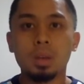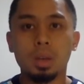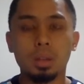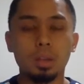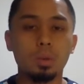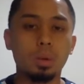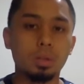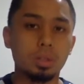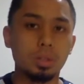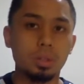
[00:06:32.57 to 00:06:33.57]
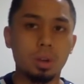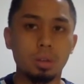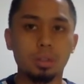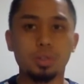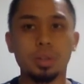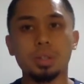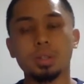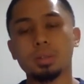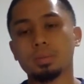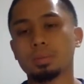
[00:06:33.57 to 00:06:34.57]
And then you want to discard the dressing
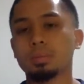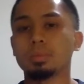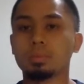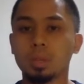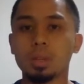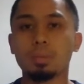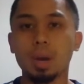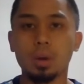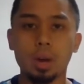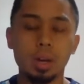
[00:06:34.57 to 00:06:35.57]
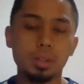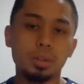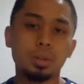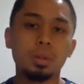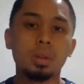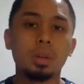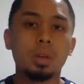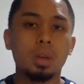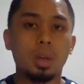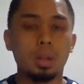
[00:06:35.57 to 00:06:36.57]
in a biohazard.
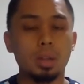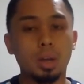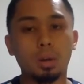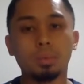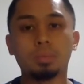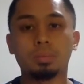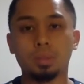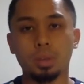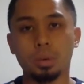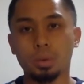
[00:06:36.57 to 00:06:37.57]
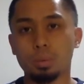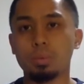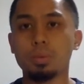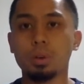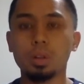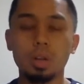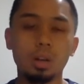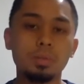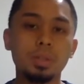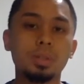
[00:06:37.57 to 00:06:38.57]
And now you want to remove your
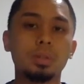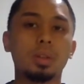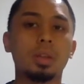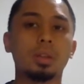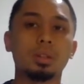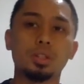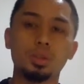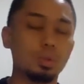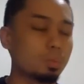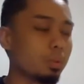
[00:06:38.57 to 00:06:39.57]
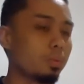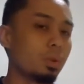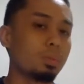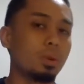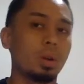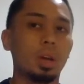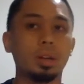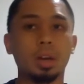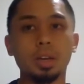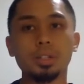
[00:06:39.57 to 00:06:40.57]
gloves, and then as usual perform your hand
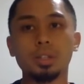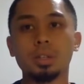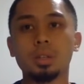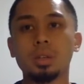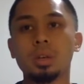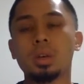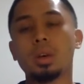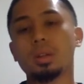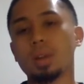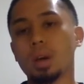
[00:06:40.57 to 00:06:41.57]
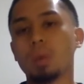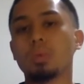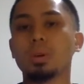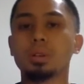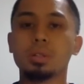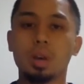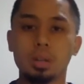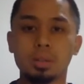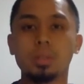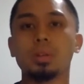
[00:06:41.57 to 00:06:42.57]
hygiene. And now we're going to
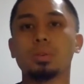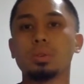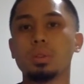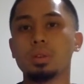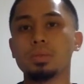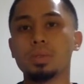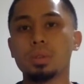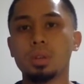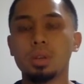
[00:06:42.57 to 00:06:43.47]
don sterile gloves.